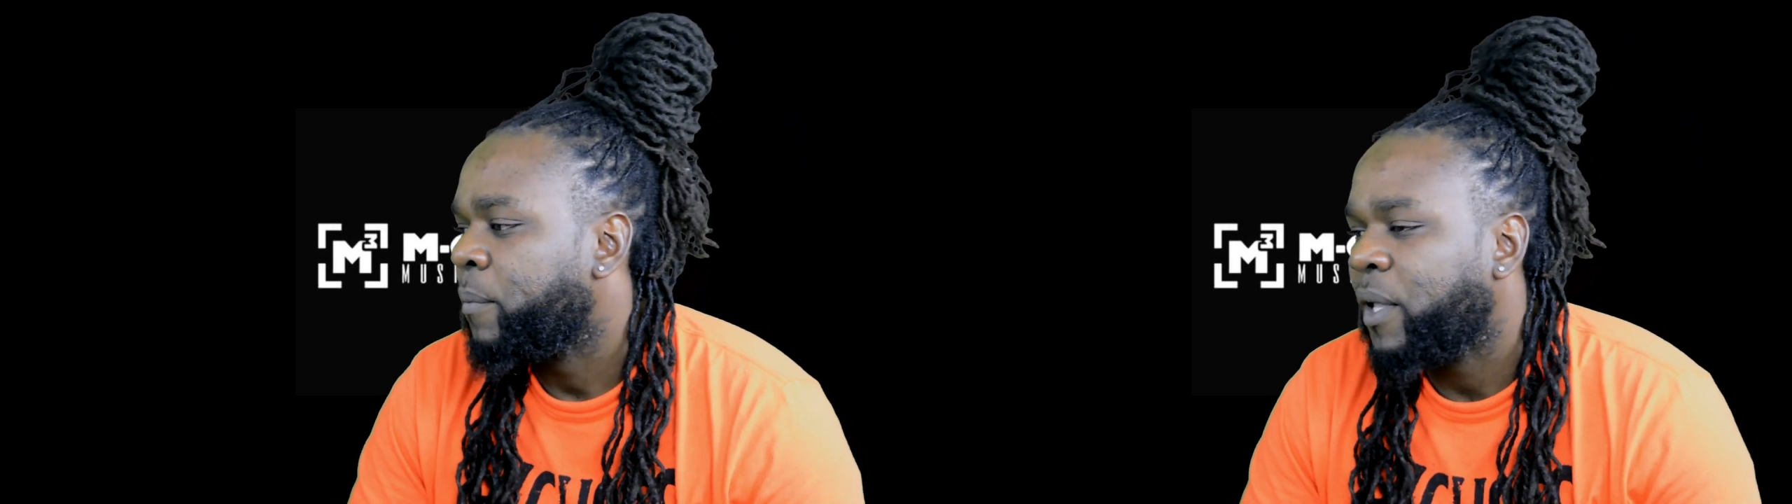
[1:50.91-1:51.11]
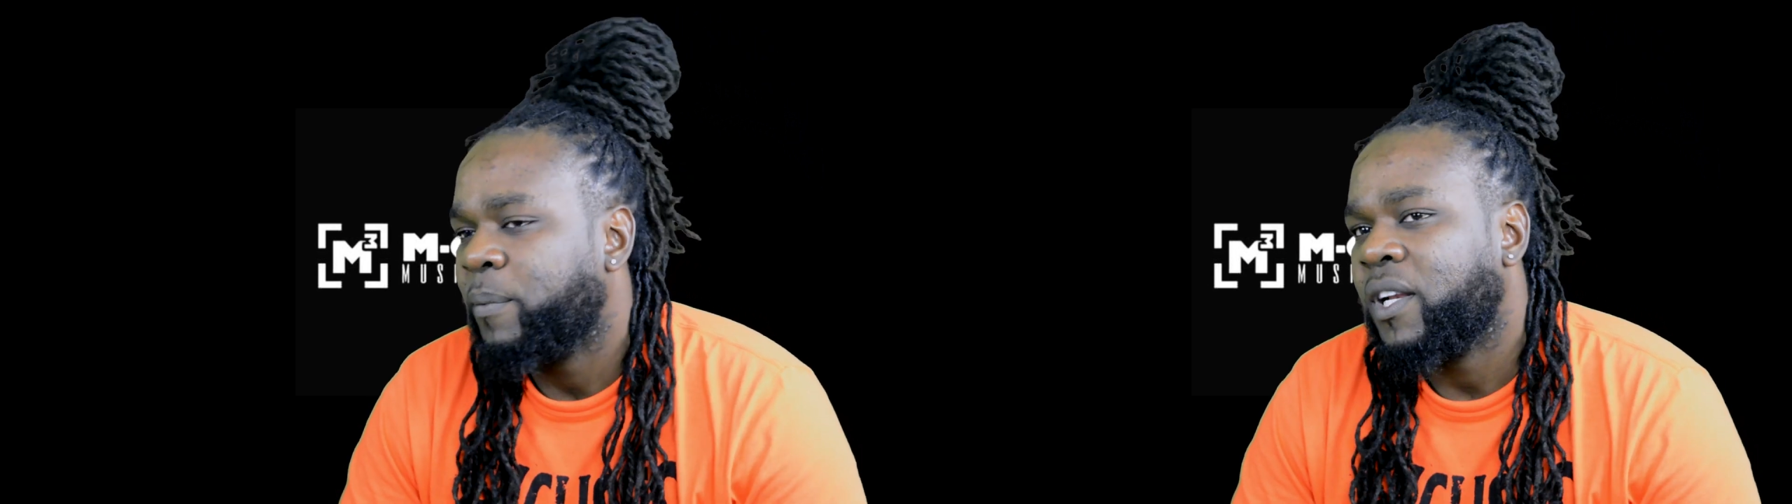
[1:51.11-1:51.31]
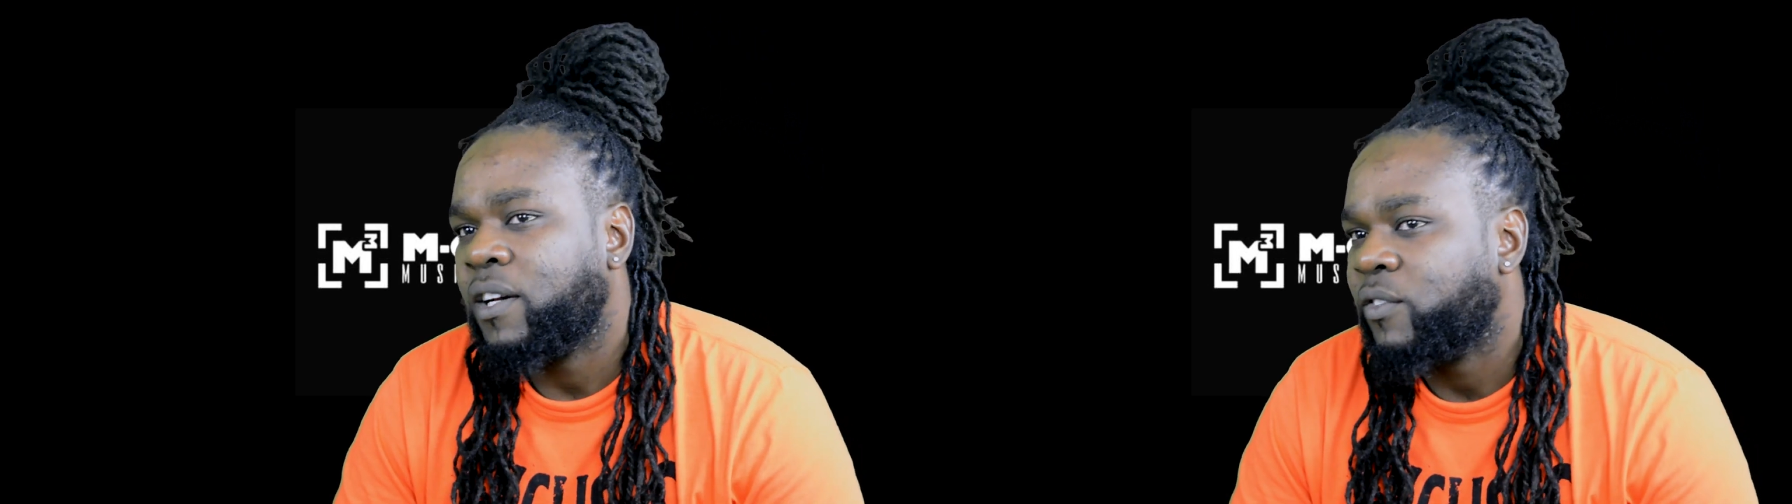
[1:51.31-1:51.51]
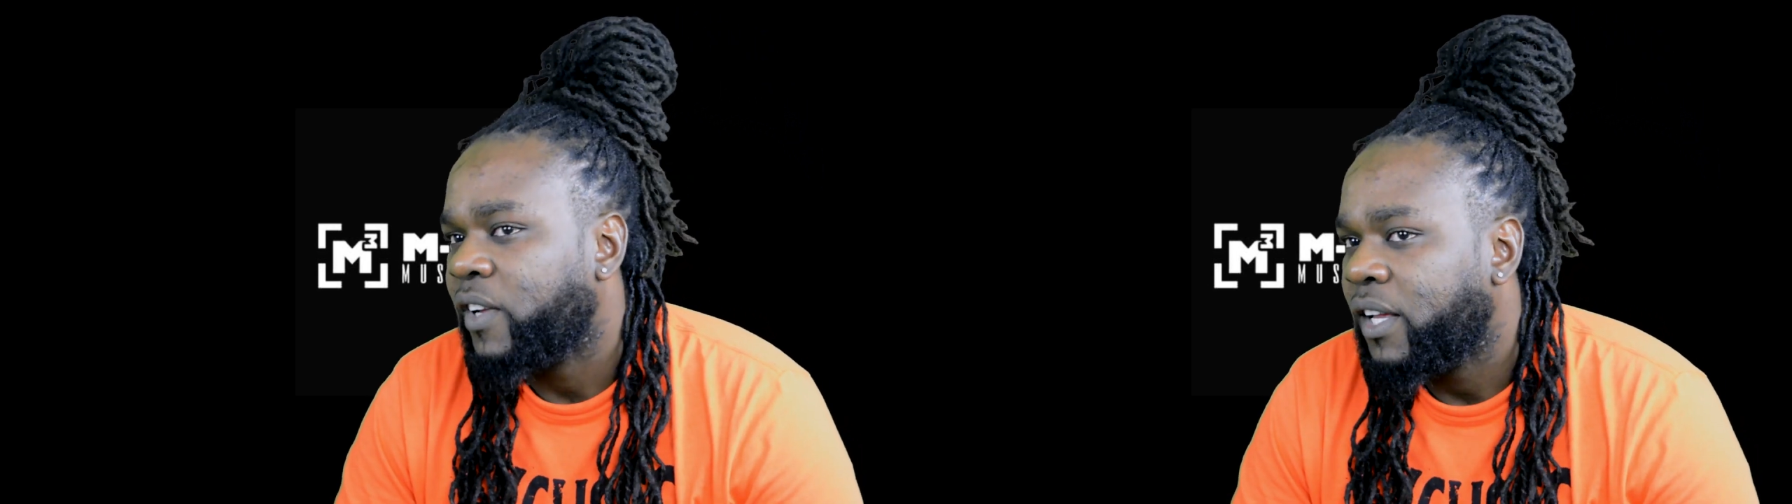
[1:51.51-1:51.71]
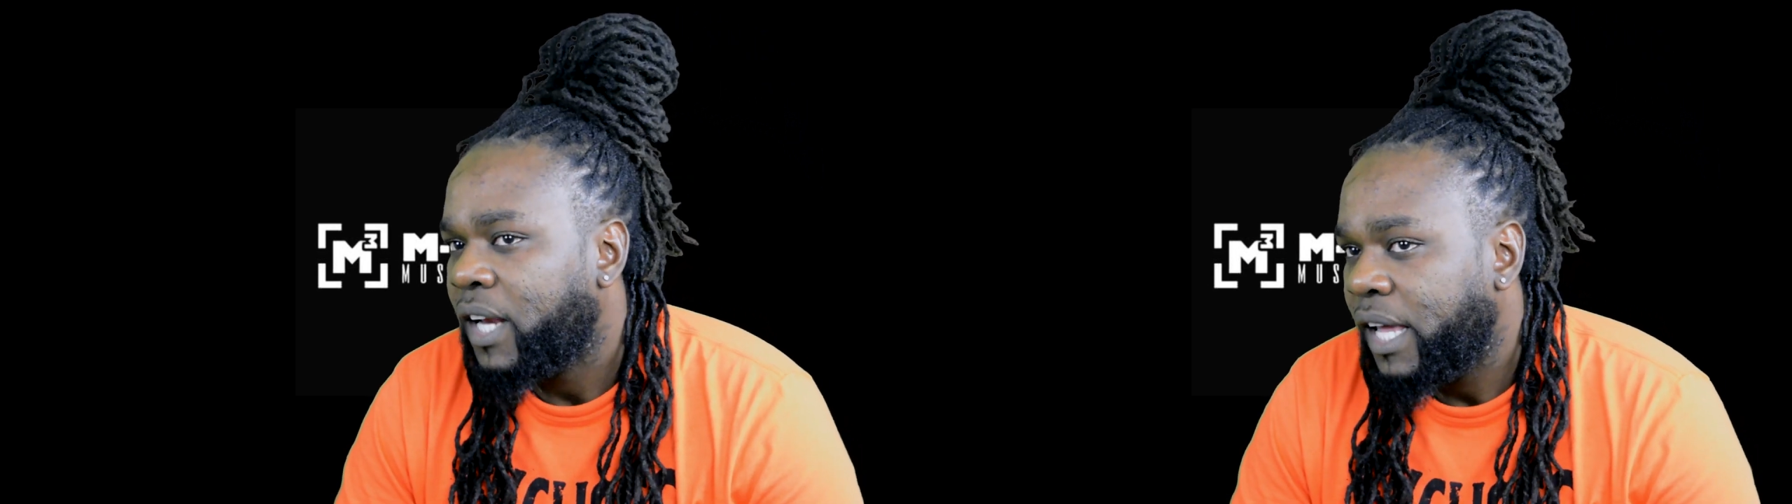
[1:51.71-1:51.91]
people out
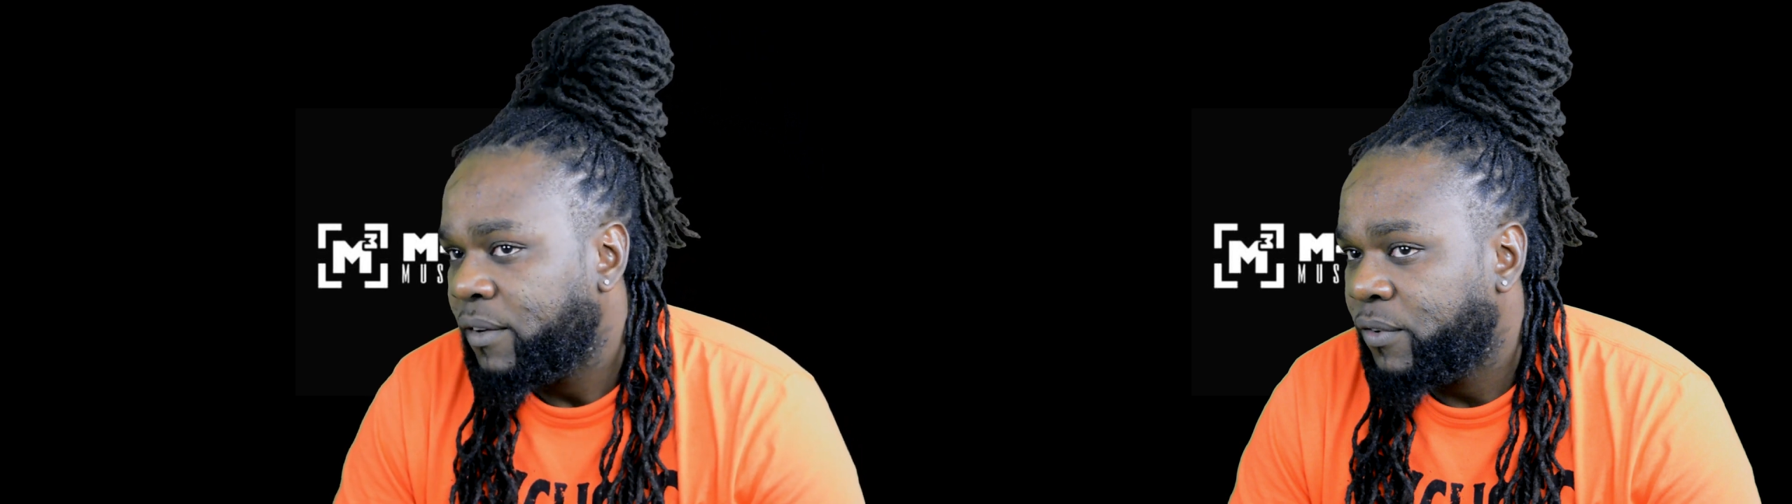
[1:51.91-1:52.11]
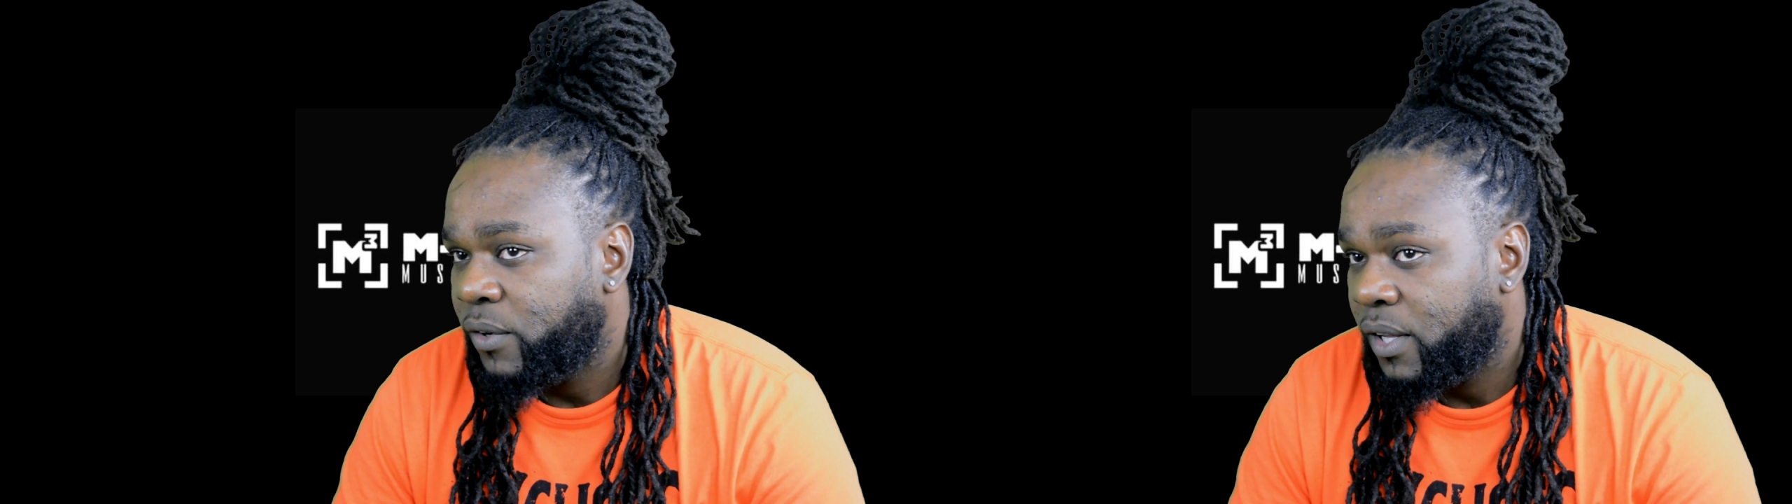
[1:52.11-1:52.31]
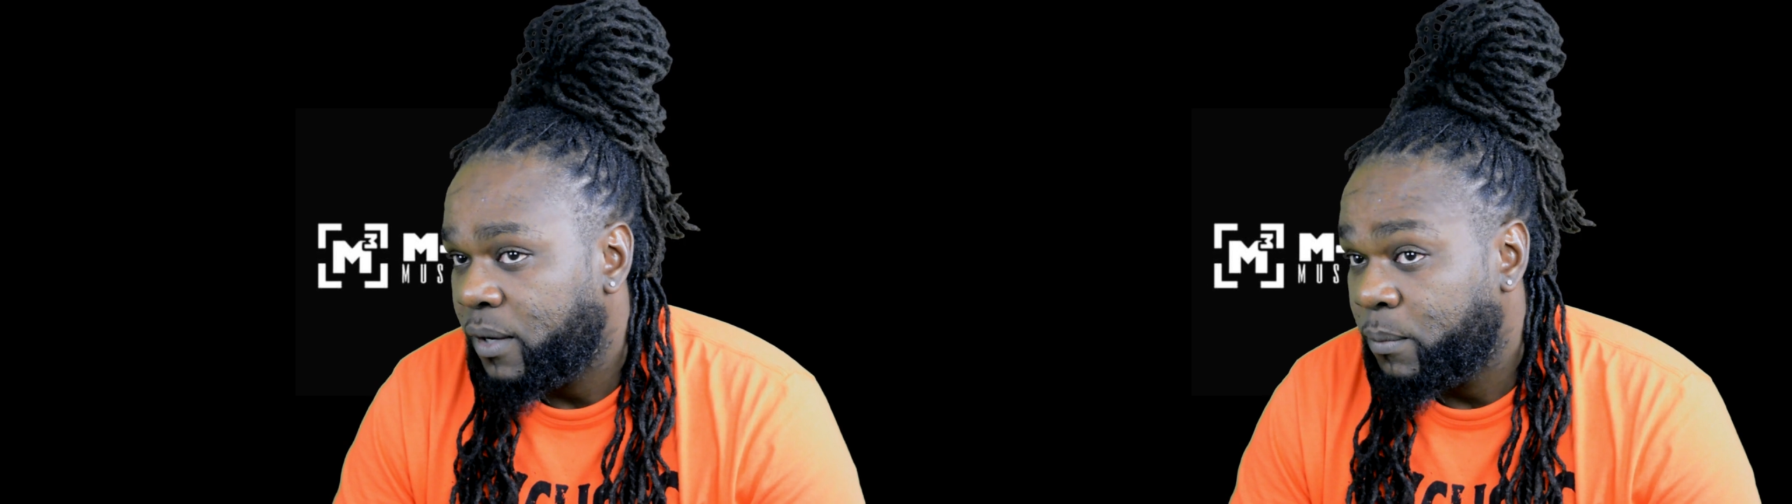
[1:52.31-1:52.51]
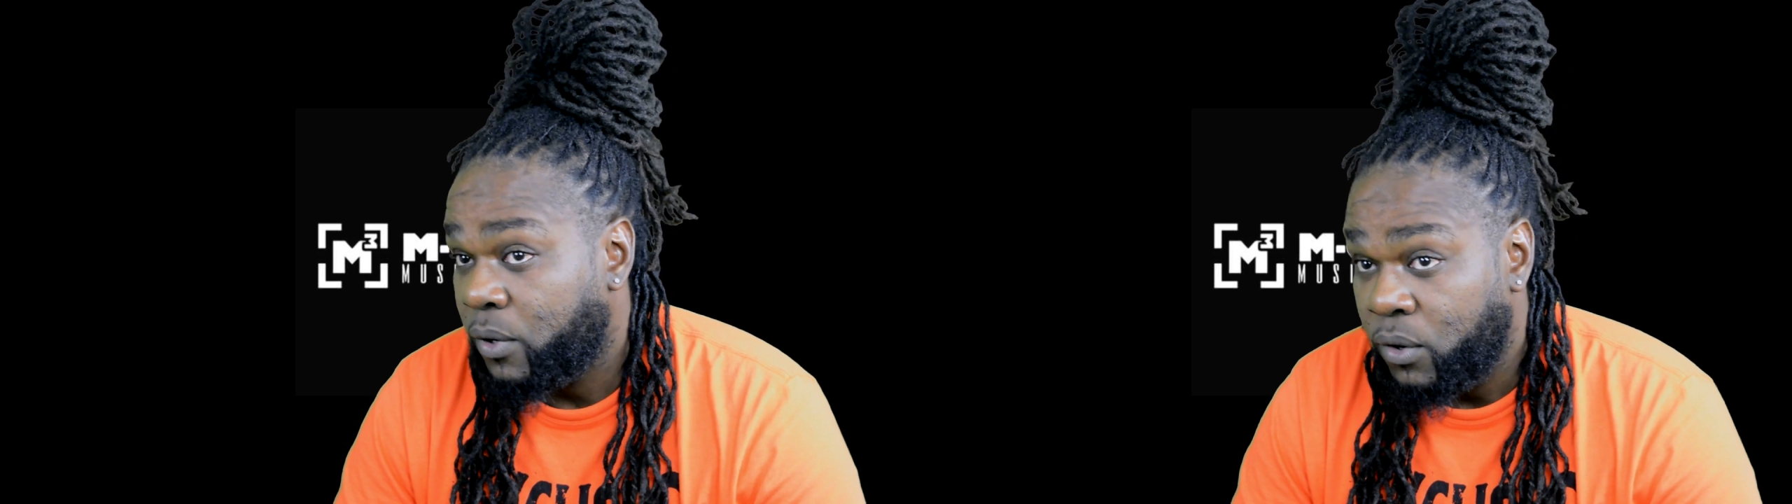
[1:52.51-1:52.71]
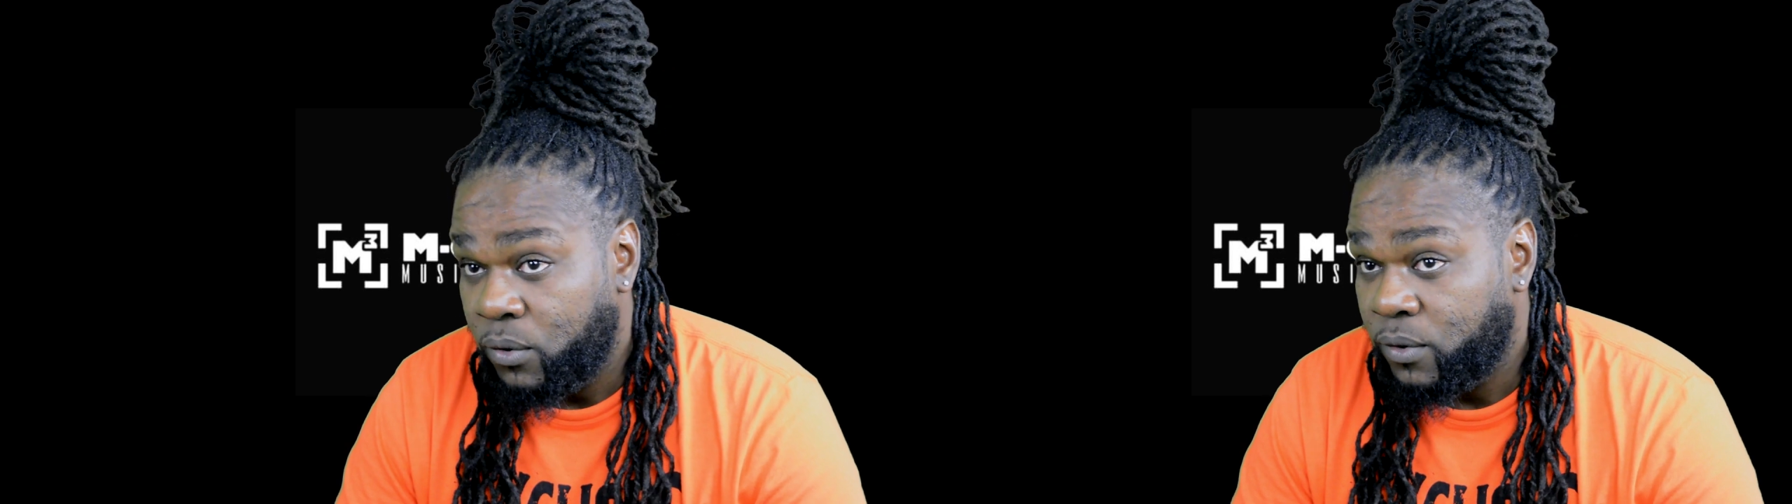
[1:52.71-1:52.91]
real life for their
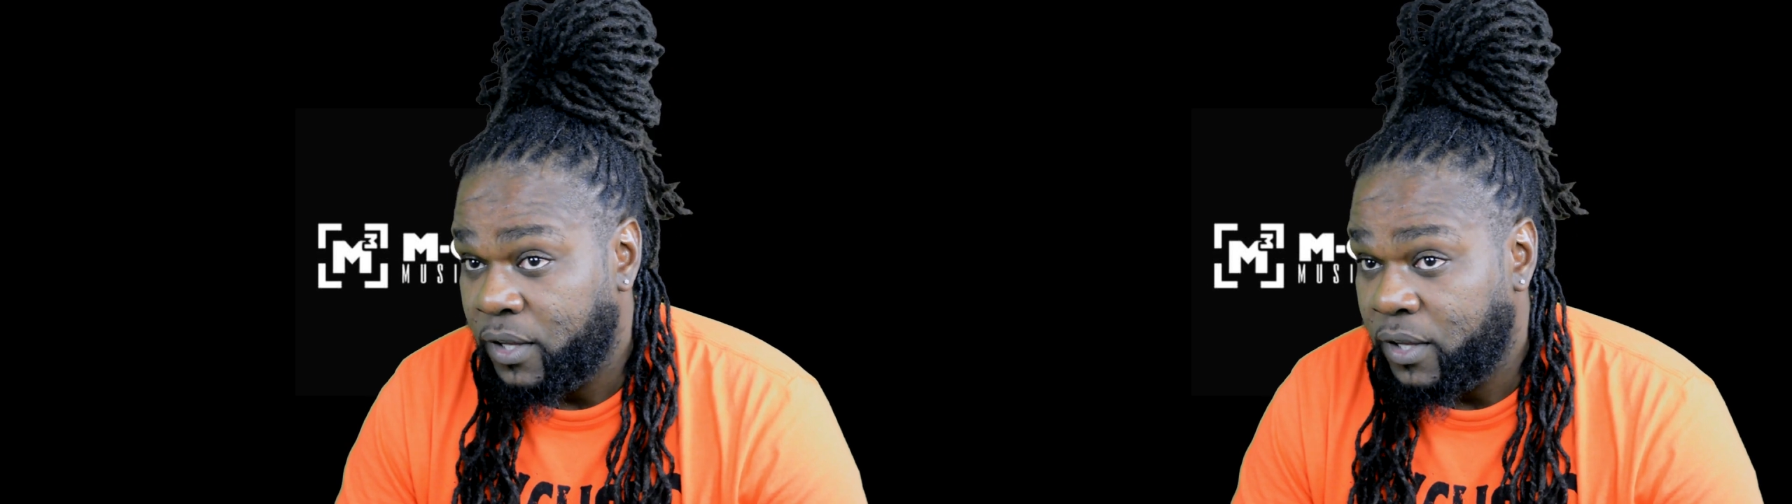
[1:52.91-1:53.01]
bro.